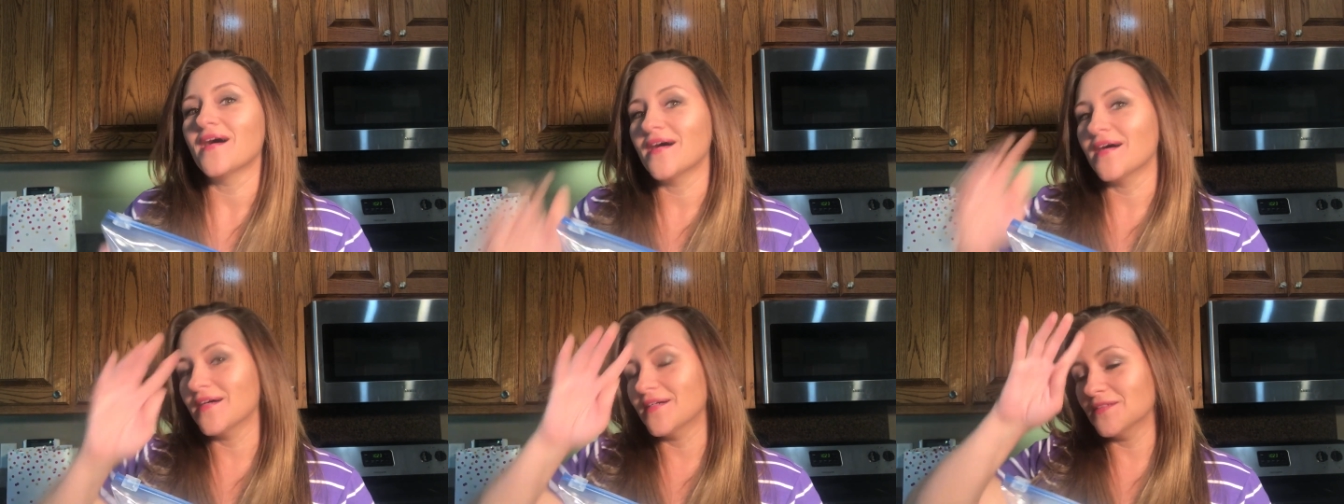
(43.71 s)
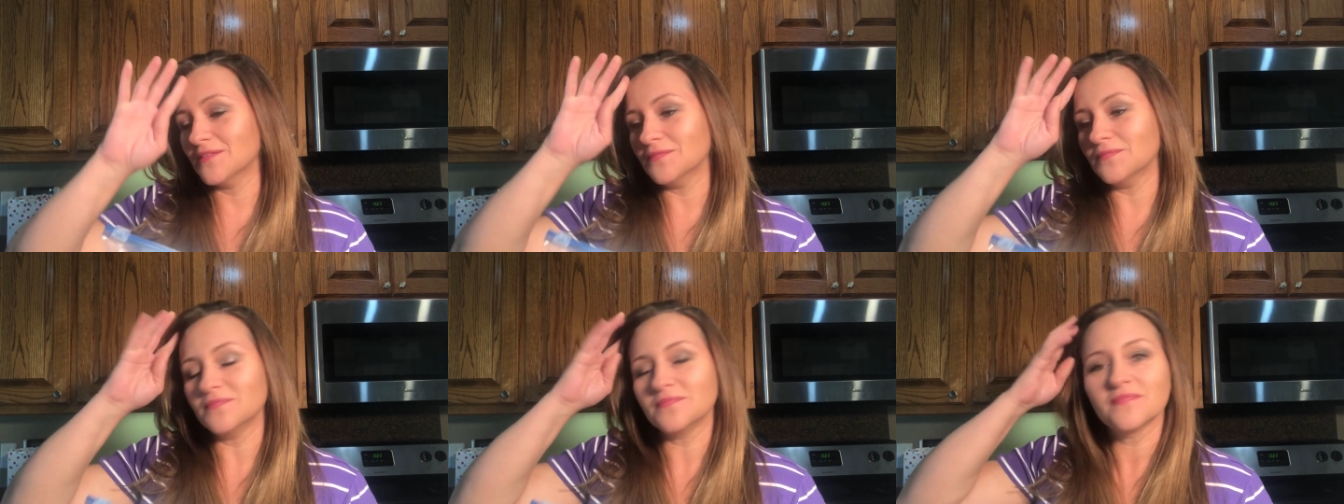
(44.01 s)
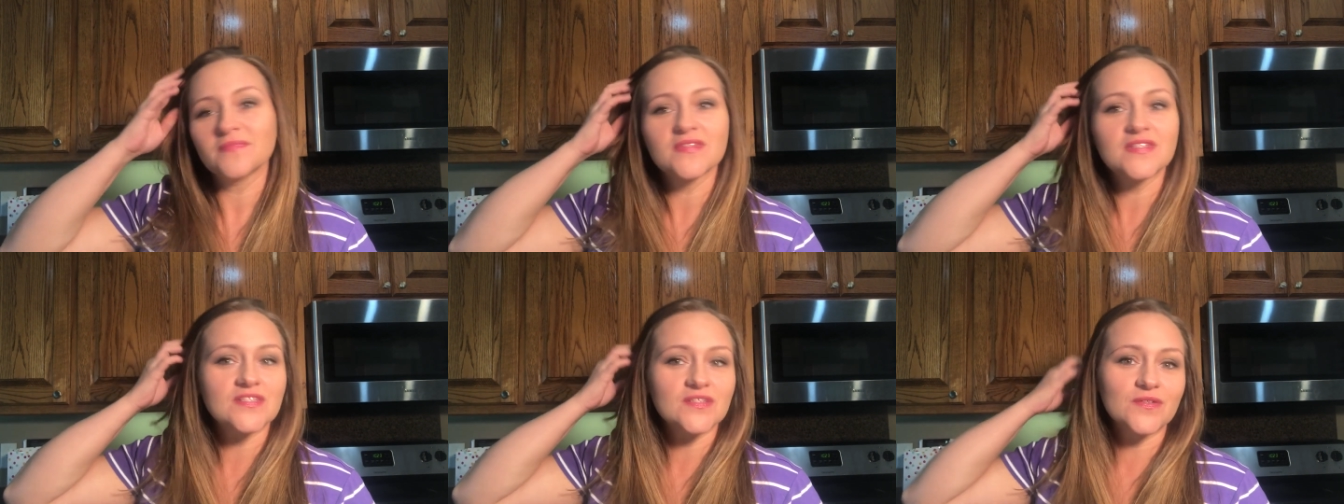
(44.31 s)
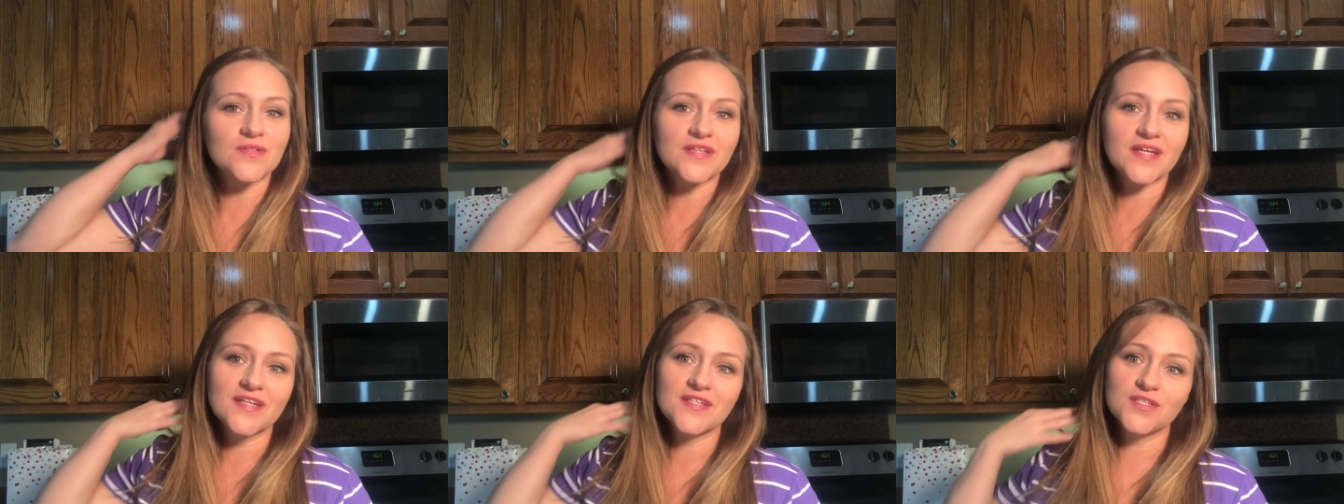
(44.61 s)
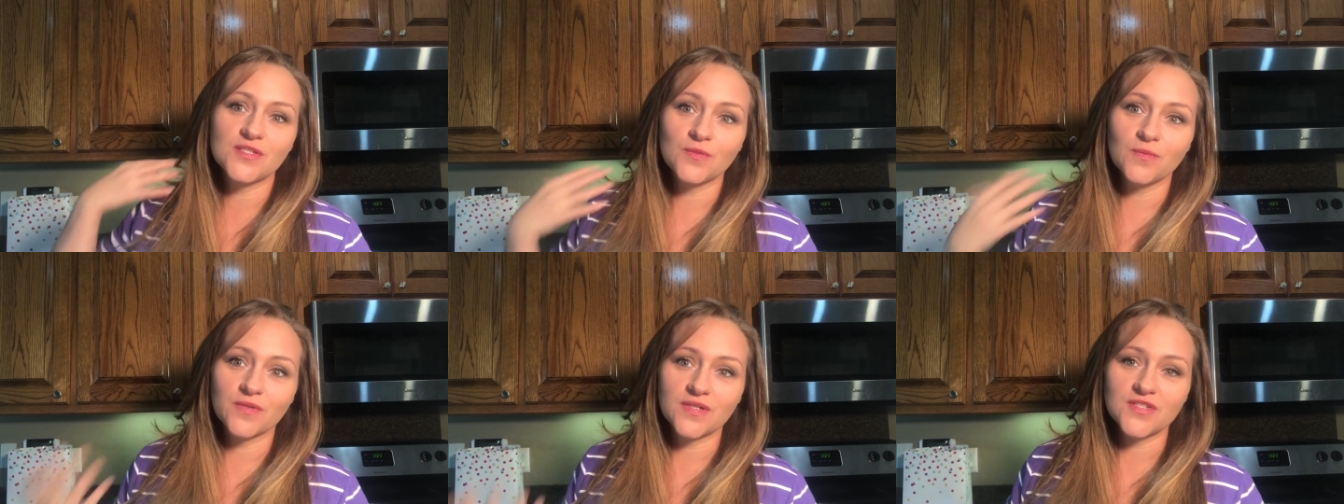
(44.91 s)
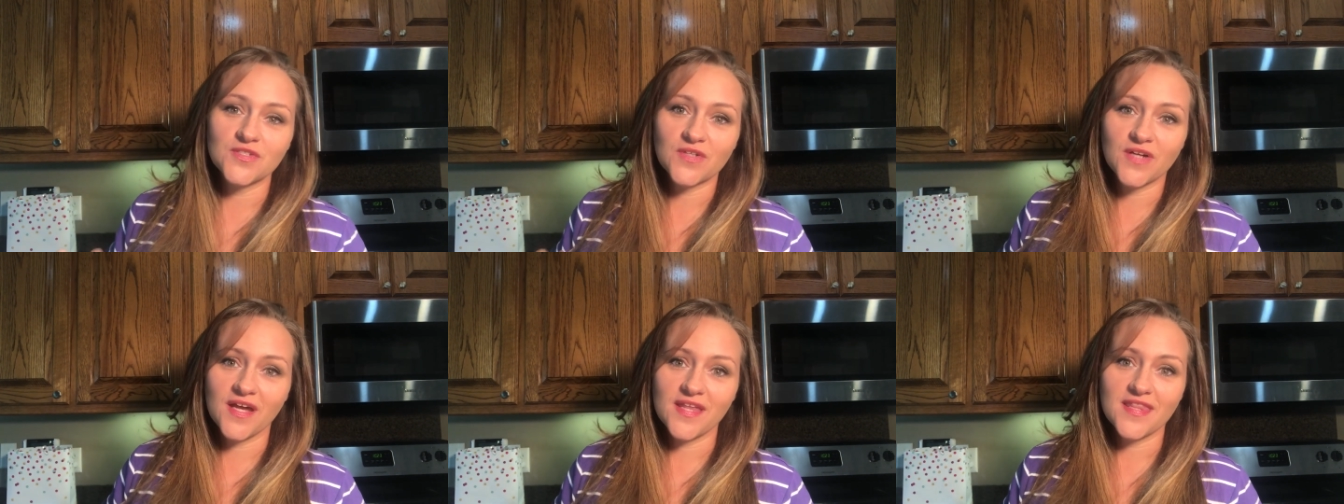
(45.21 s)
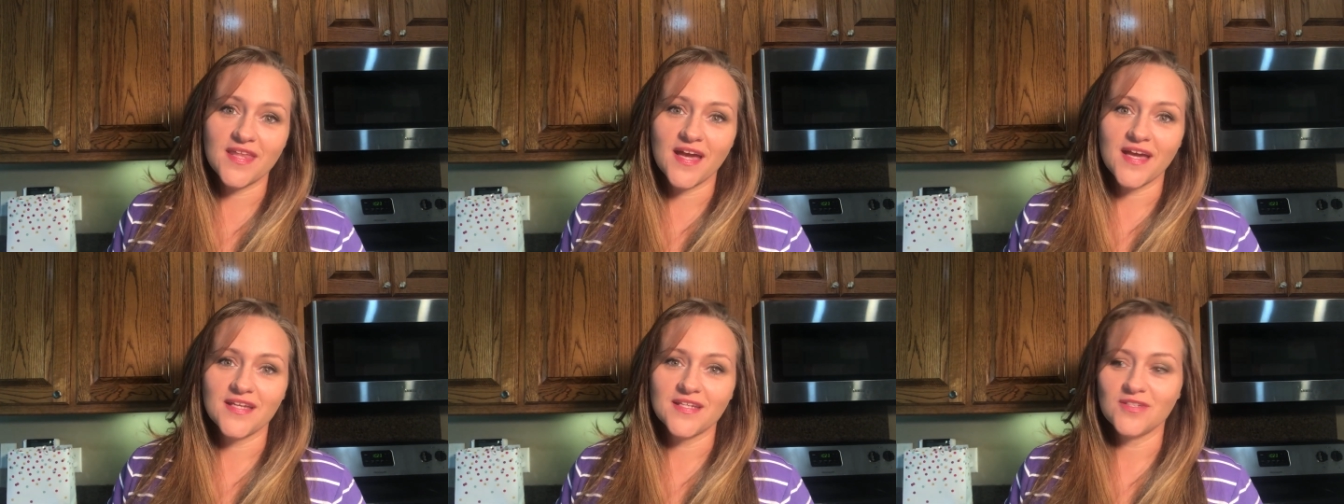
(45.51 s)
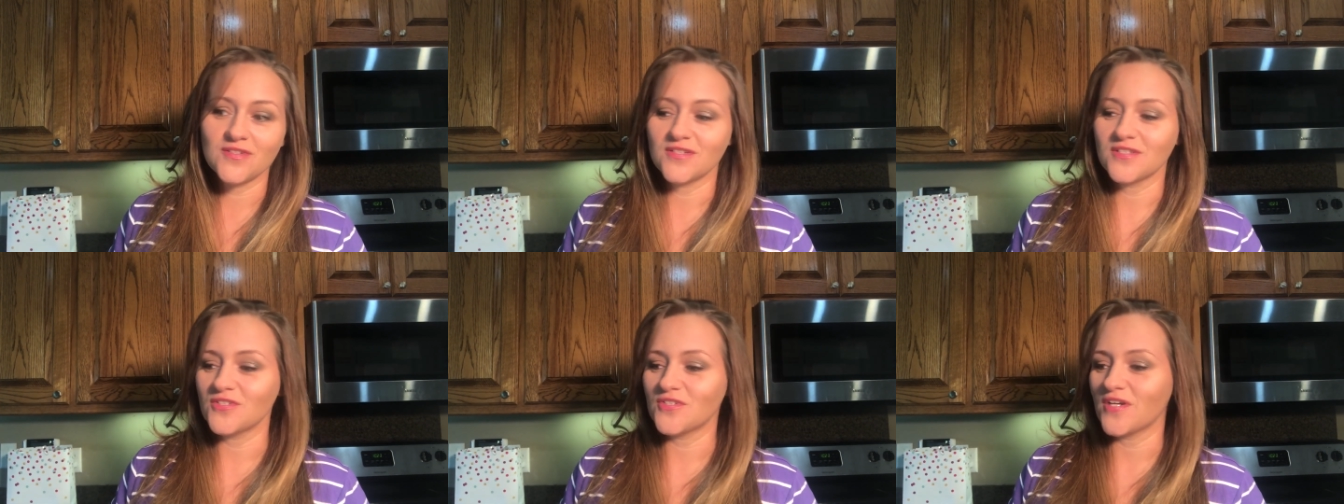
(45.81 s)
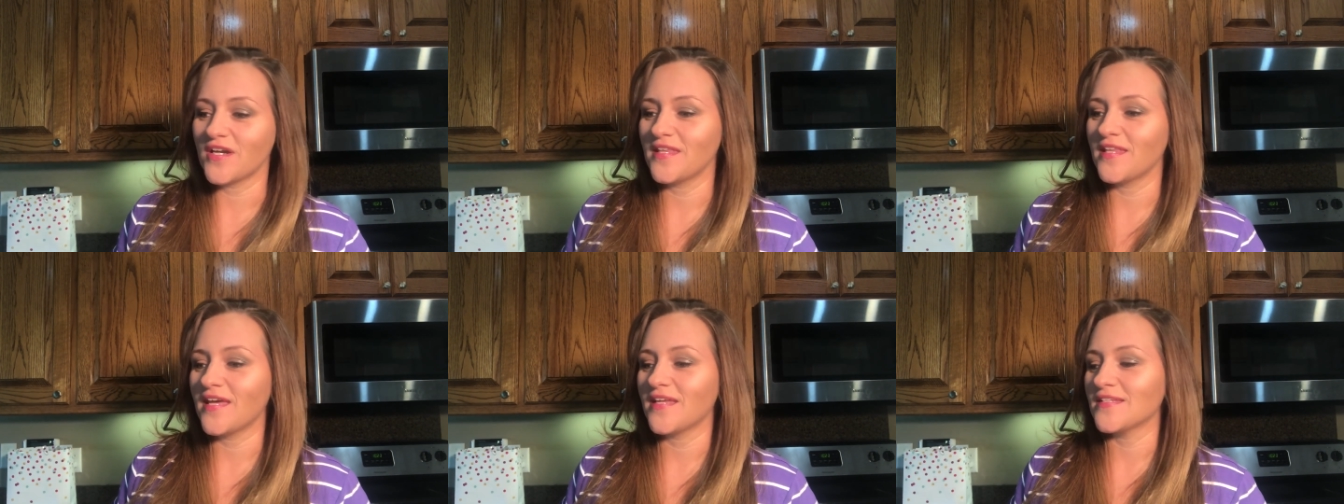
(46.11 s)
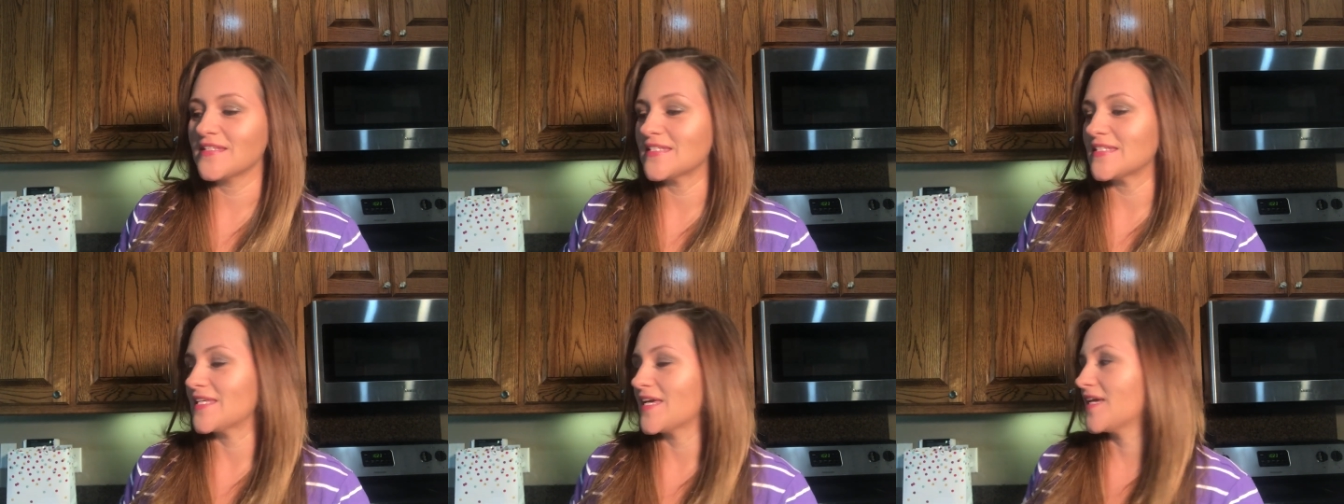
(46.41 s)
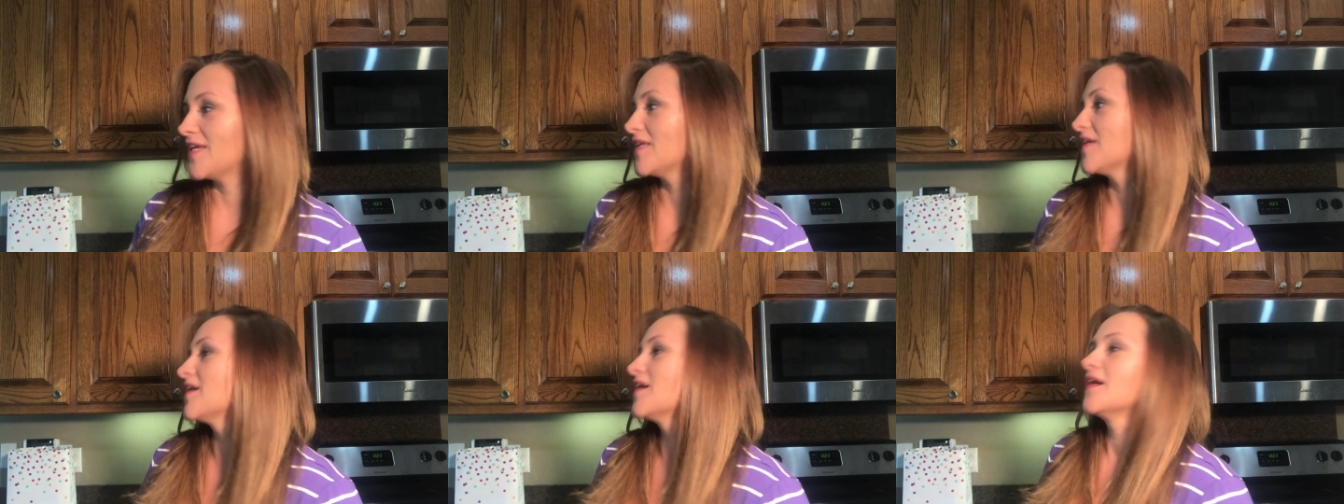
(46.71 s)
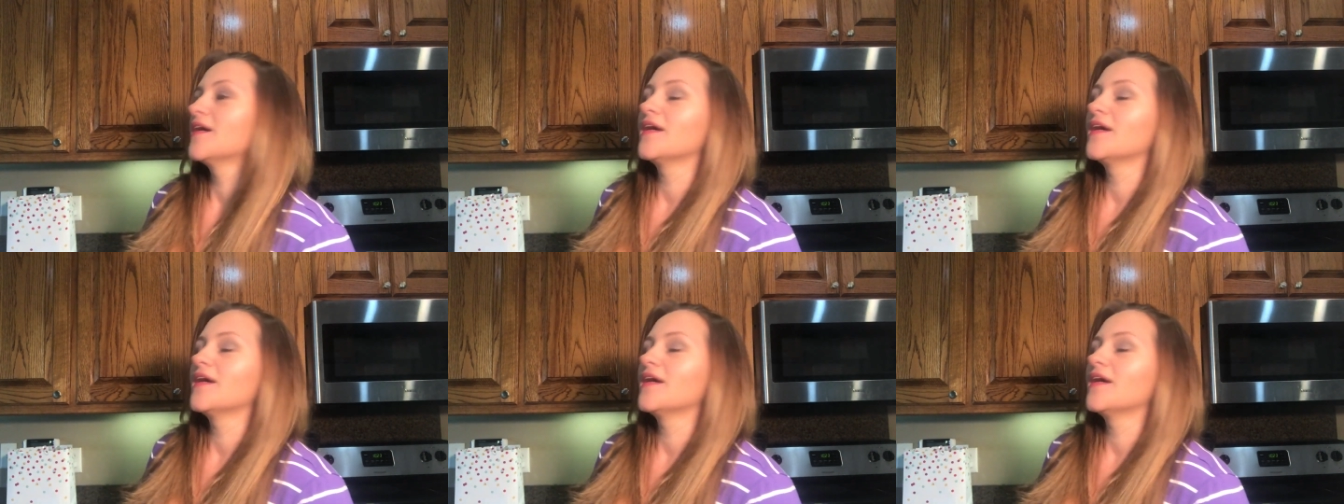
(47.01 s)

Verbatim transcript: Um, so in case you wanna try that, you can try that instead.